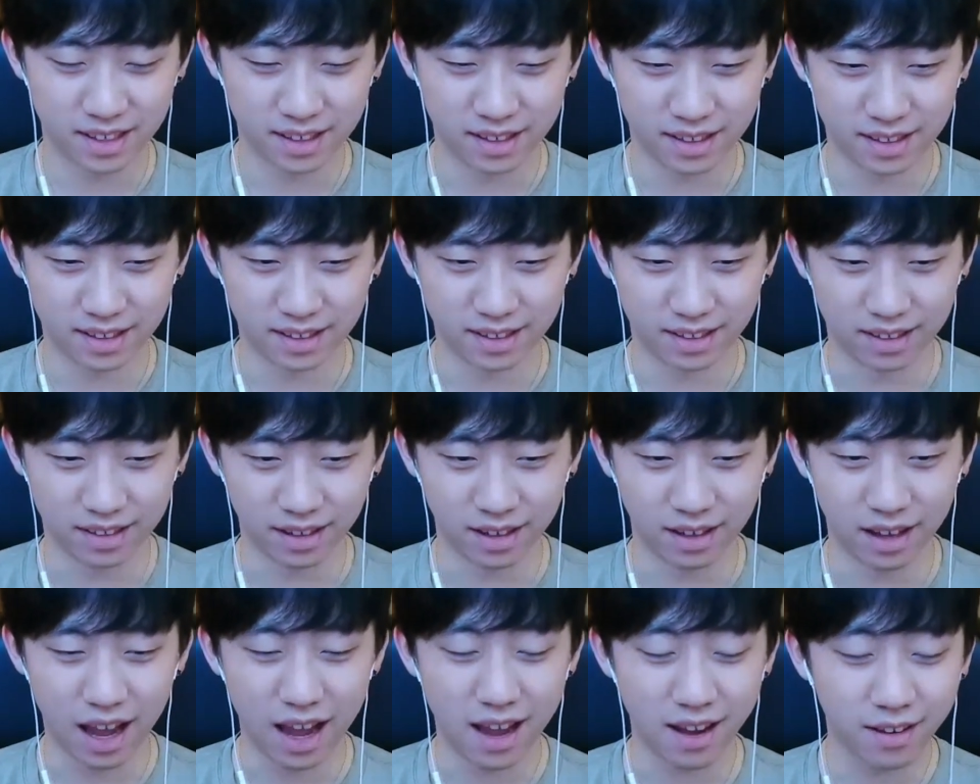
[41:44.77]

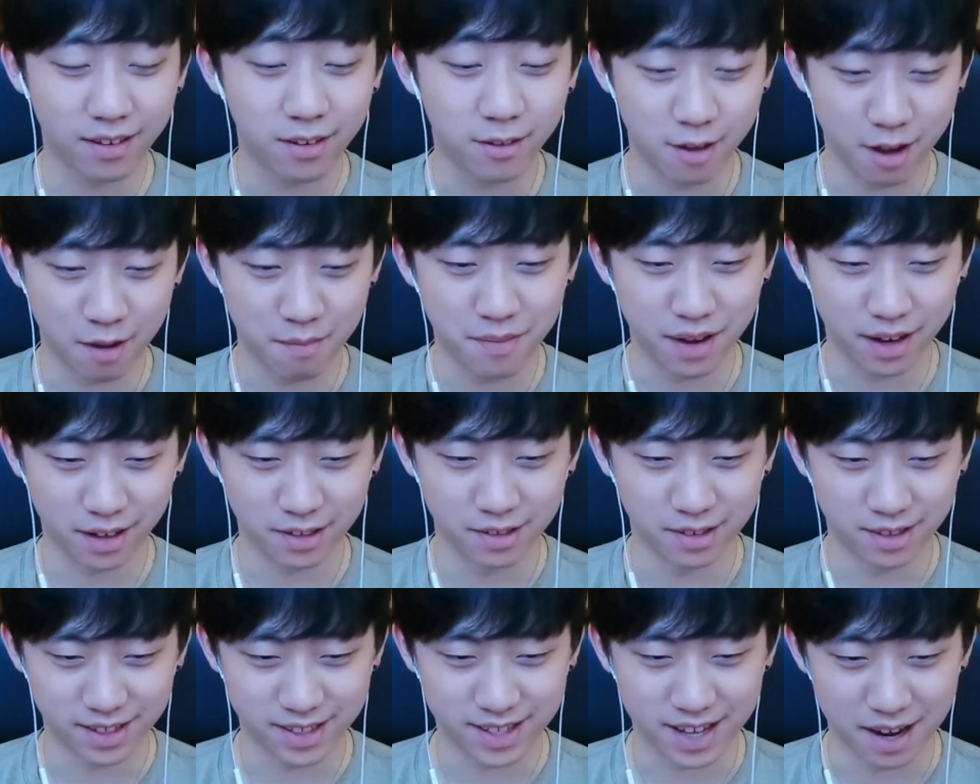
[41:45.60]
I had to come back
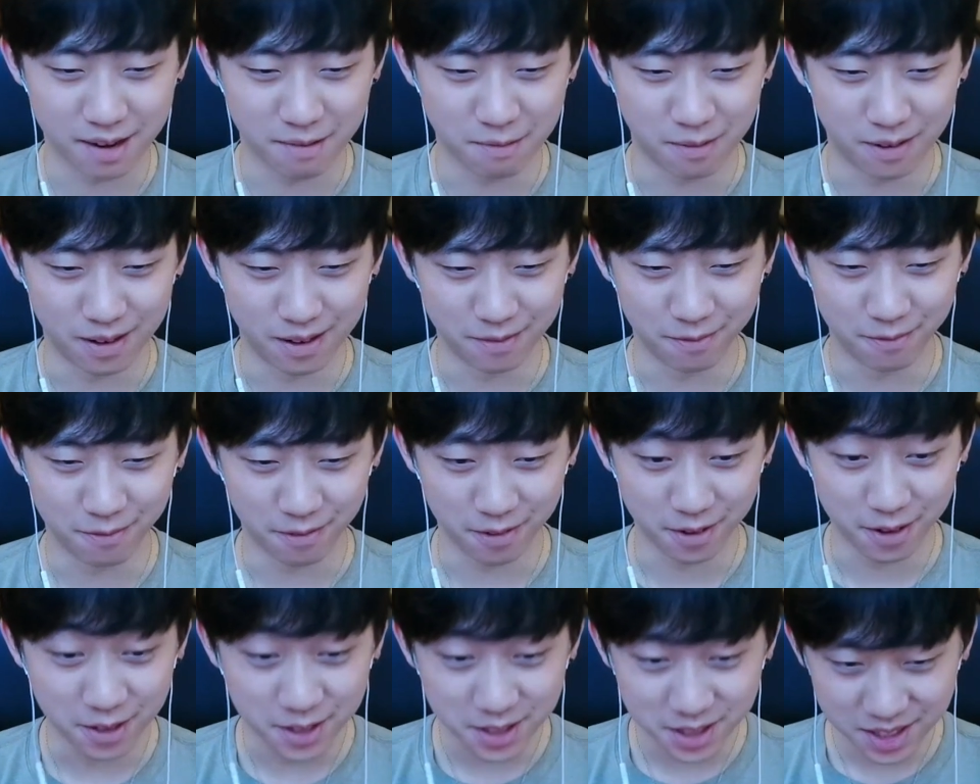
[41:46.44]
to Taiwan
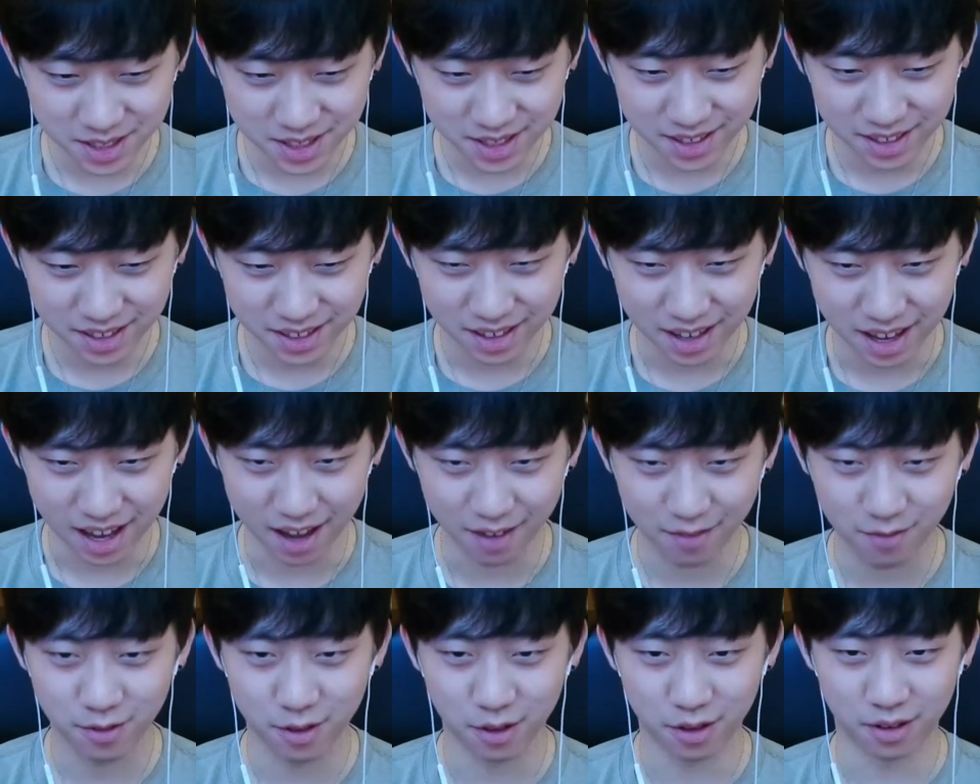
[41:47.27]
first
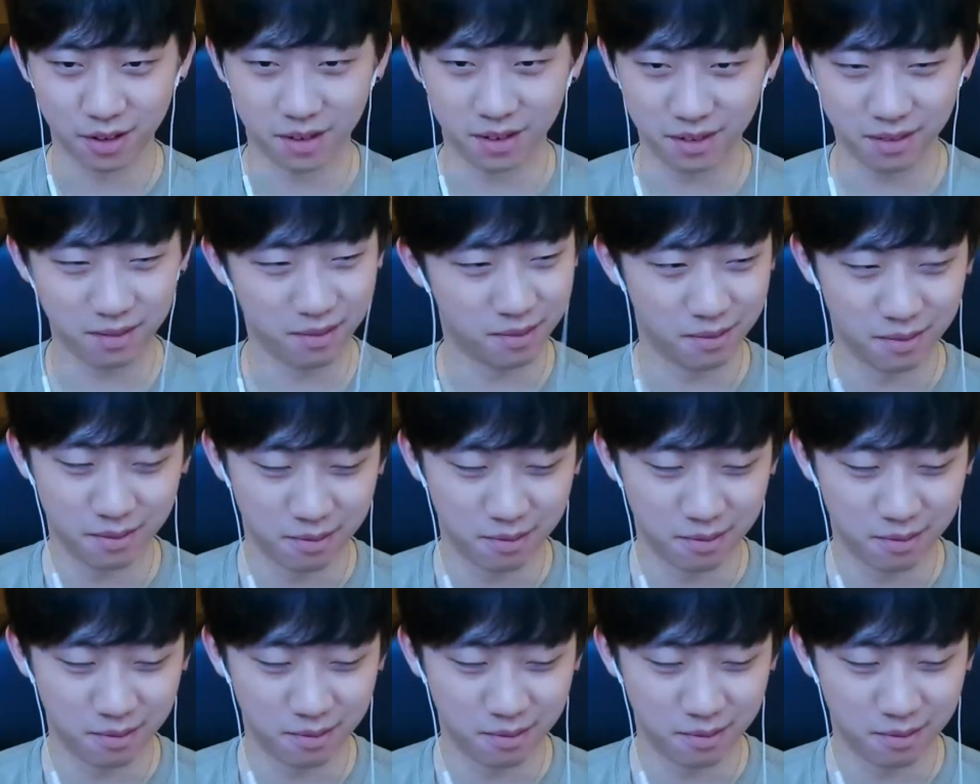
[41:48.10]
after